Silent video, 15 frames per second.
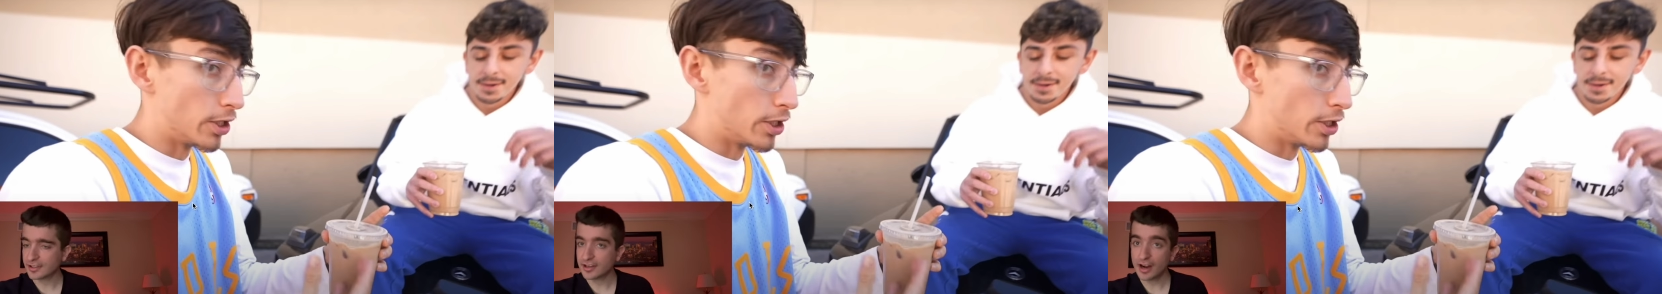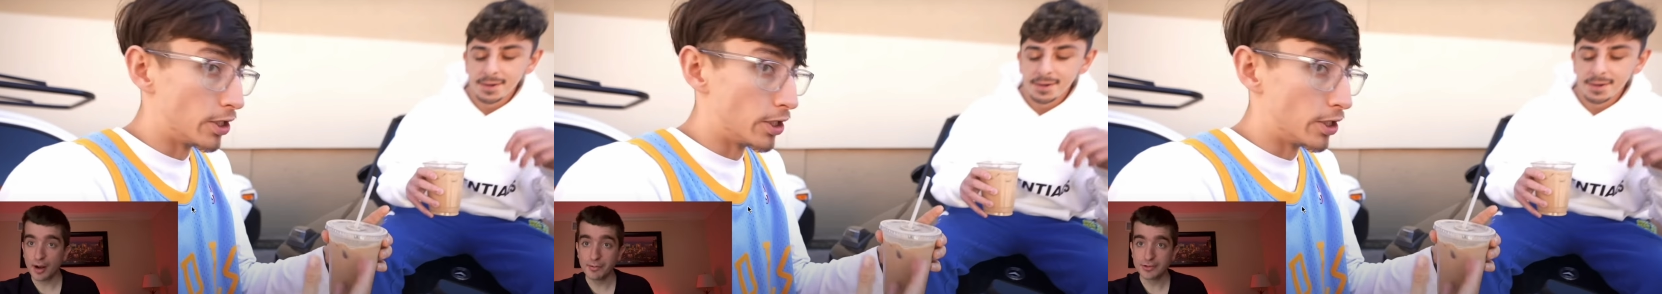Speaker 1: Do you
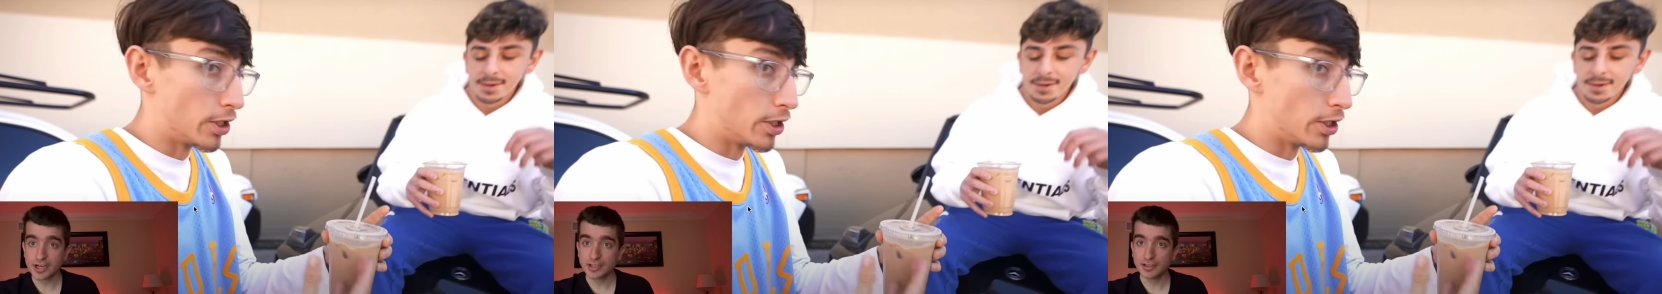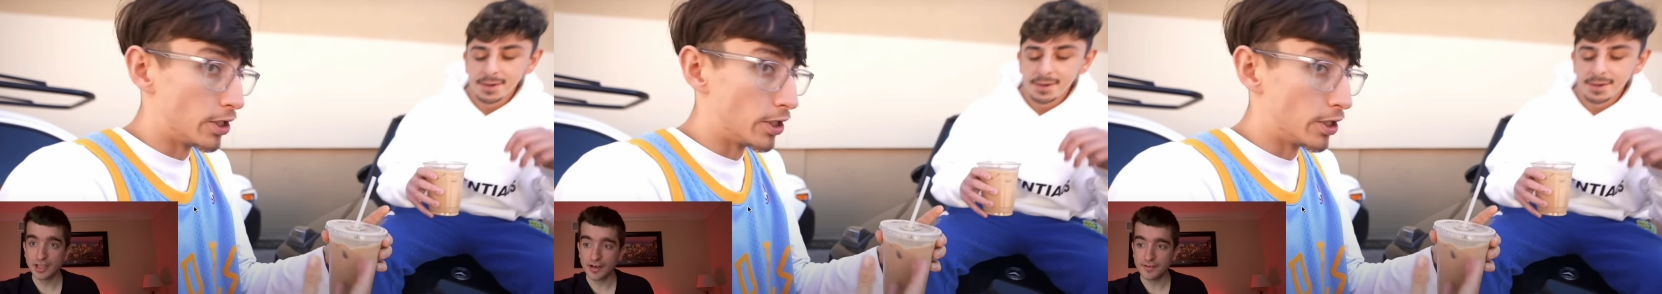know how much I
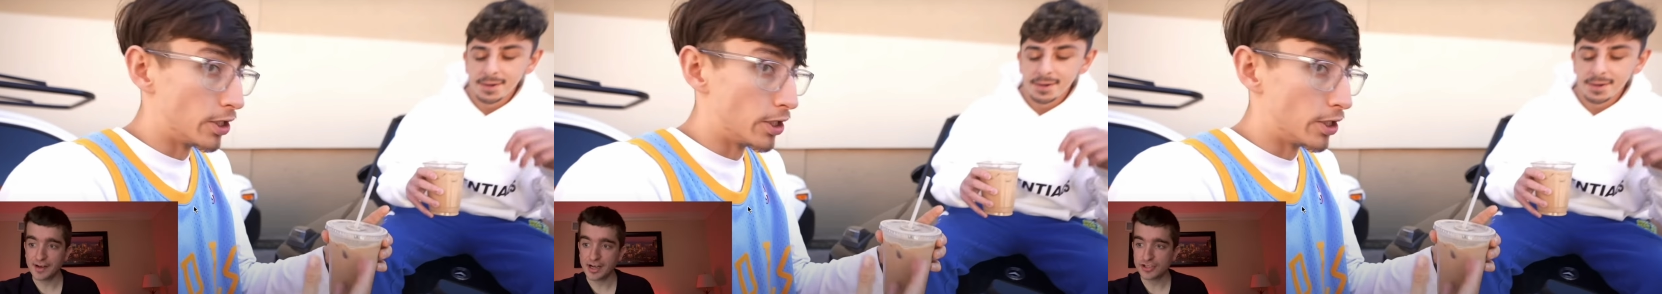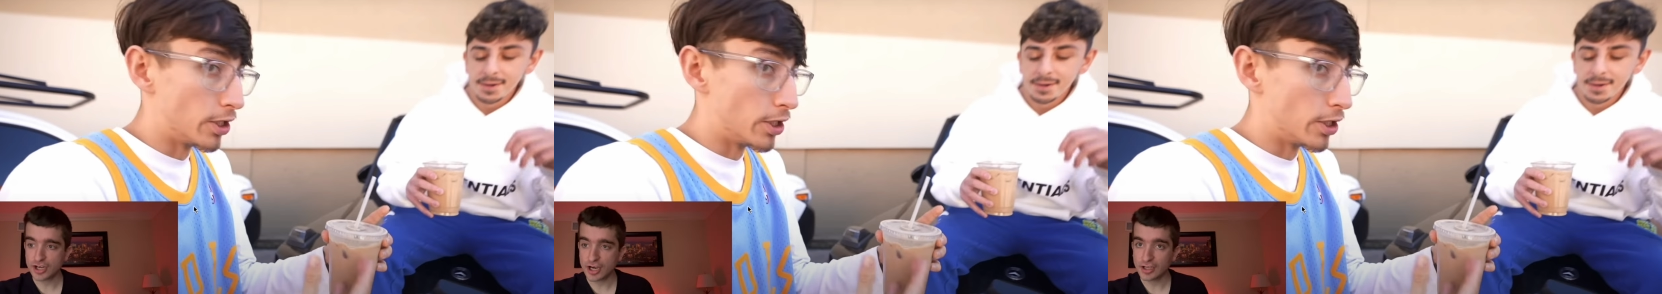love hot
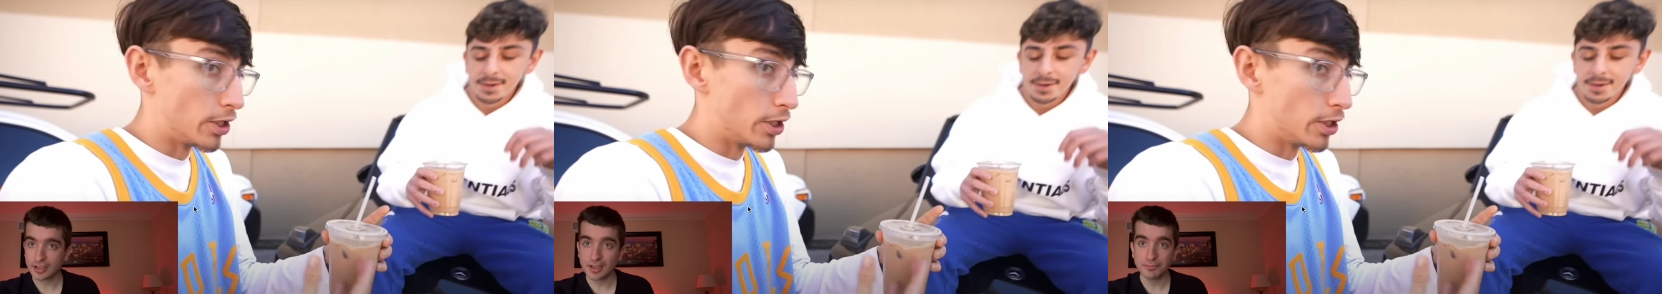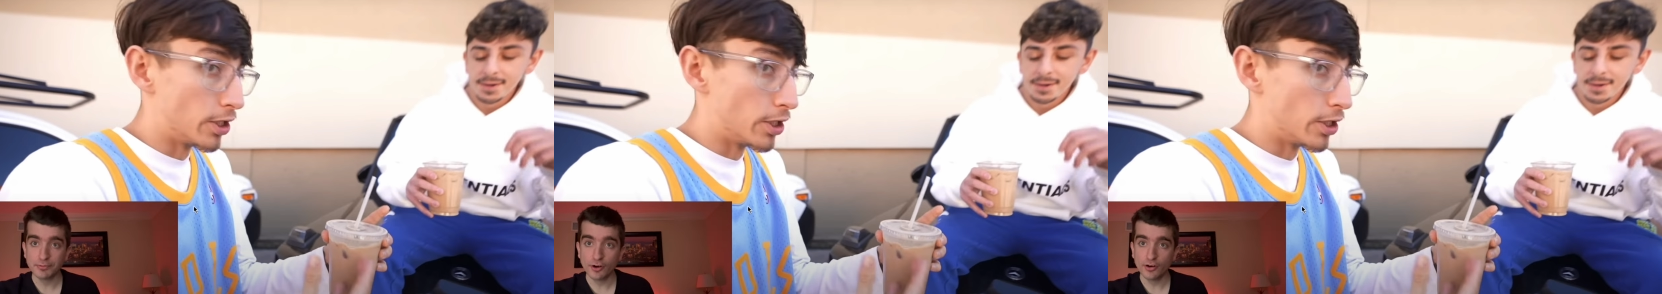chocolate,
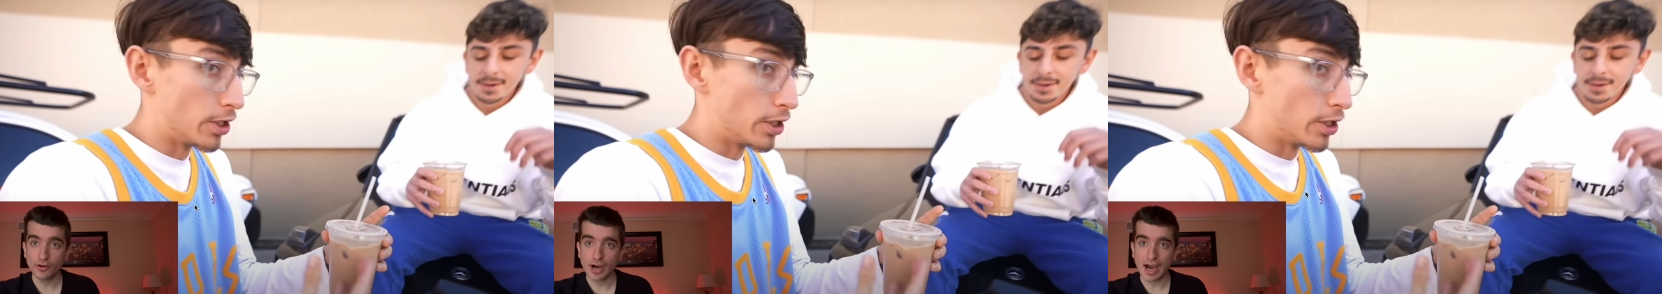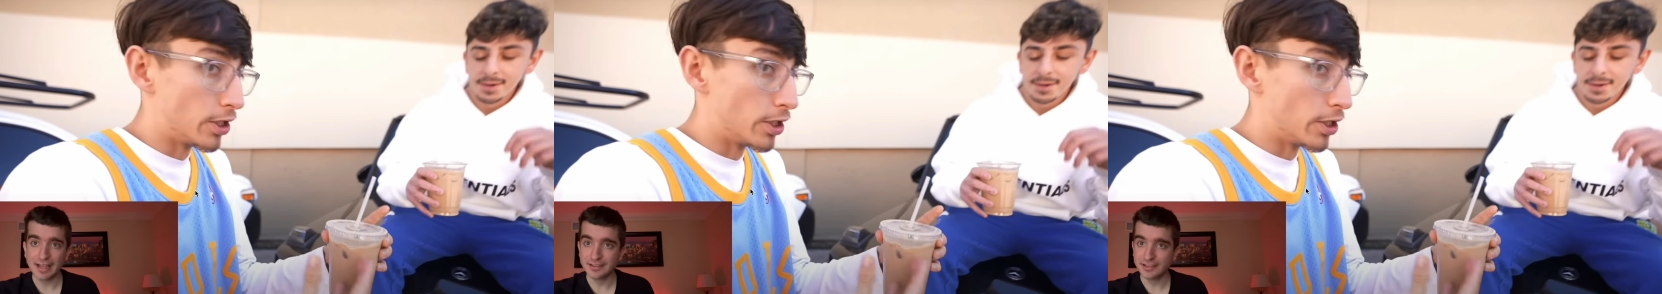bro?
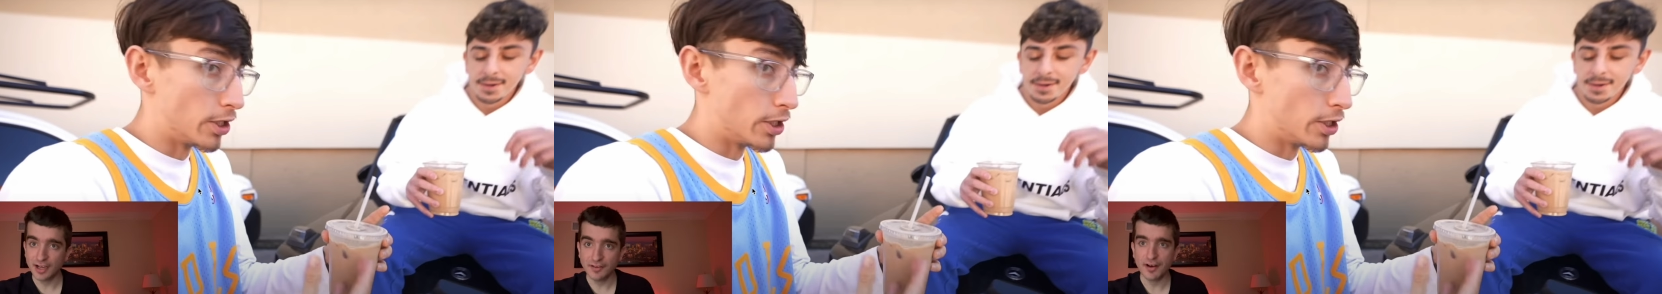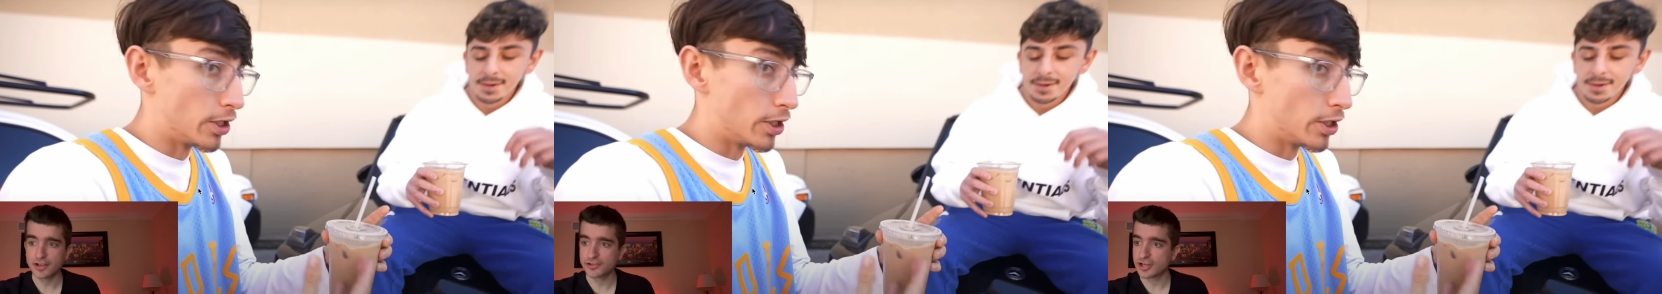I love
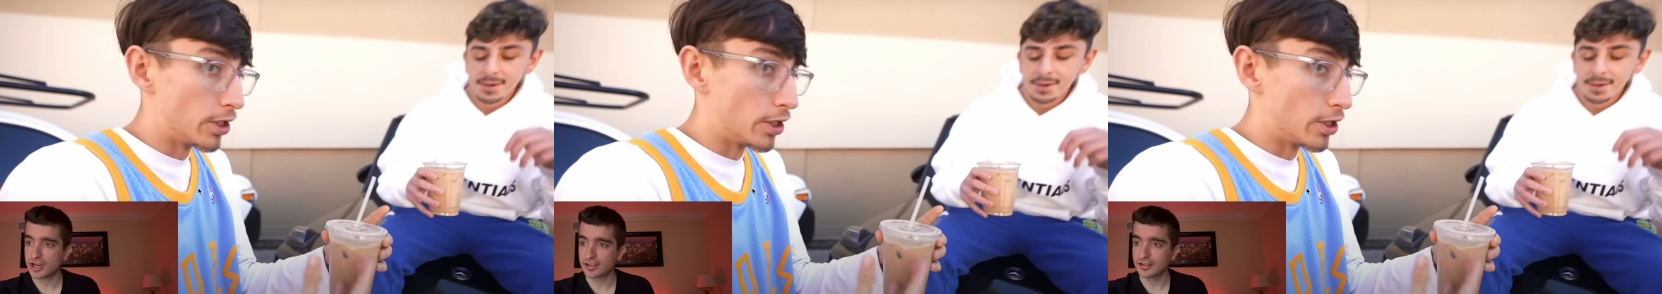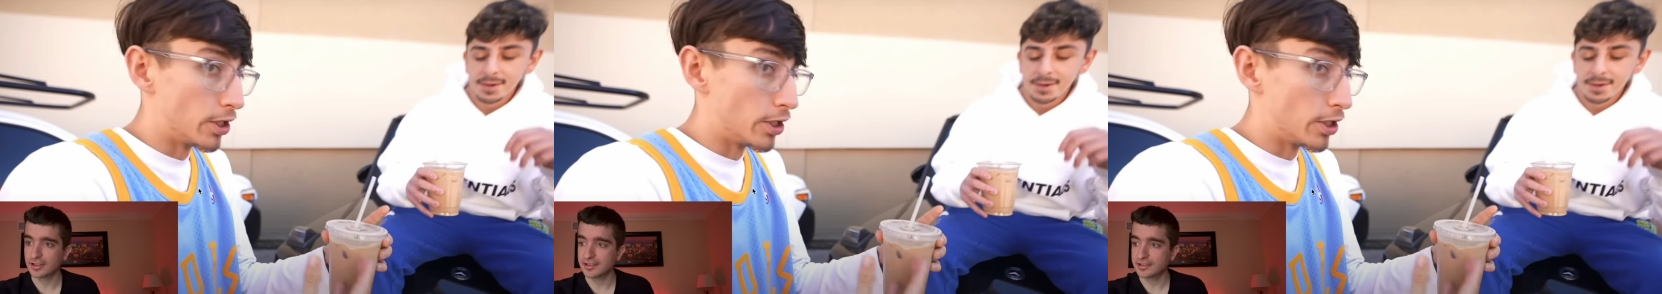hot
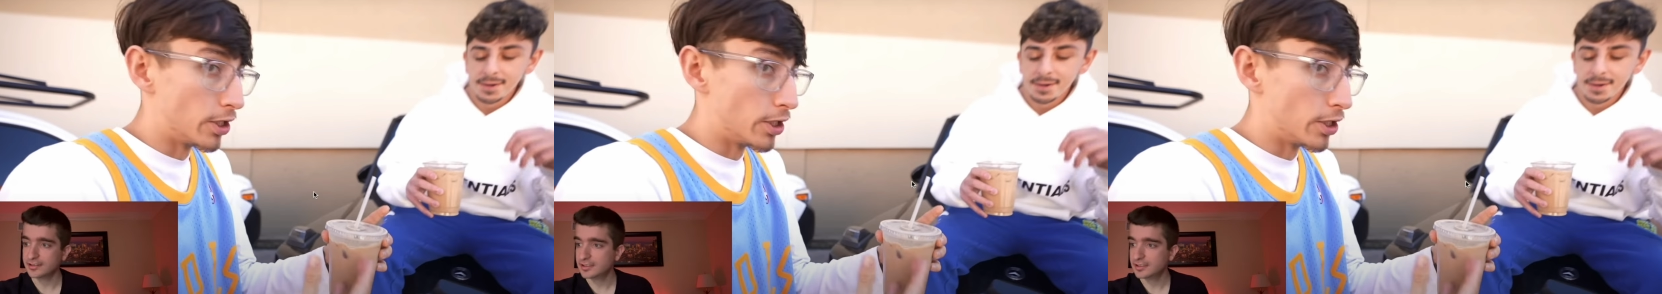chocolate.